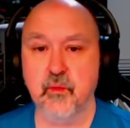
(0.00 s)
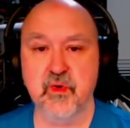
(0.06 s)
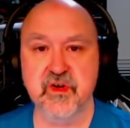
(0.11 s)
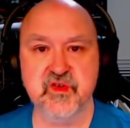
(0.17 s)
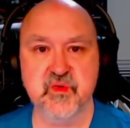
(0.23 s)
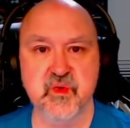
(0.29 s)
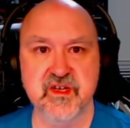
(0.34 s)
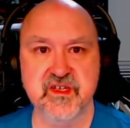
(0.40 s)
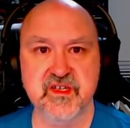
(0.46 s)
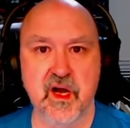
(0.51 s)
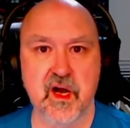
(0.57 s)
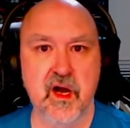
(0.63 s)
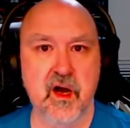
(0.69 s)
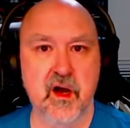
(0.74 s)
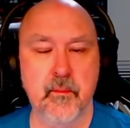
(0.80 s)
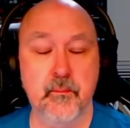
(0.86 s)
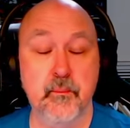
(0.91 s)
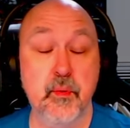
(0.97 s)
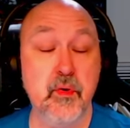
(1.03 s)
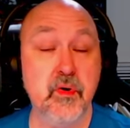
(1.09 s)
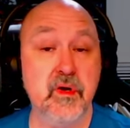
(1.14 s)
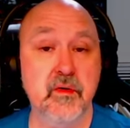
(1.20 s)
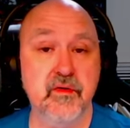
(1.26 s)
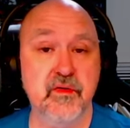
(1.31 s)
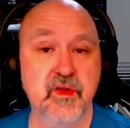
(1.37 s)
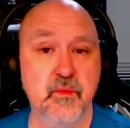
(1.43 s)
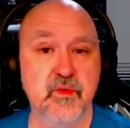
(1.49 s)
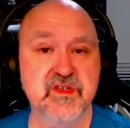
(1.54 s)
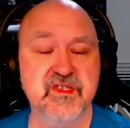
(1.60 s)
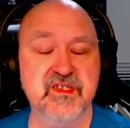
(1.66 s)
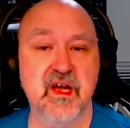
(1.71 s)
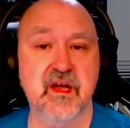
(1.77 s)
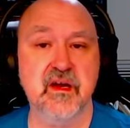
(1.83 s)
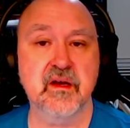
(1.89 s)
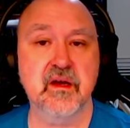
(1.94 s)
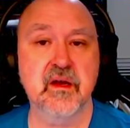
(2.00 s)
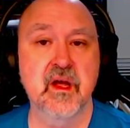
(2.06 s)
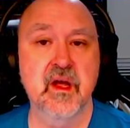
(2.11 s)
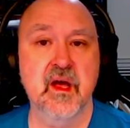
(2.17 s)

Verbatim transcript: which was a book that was done,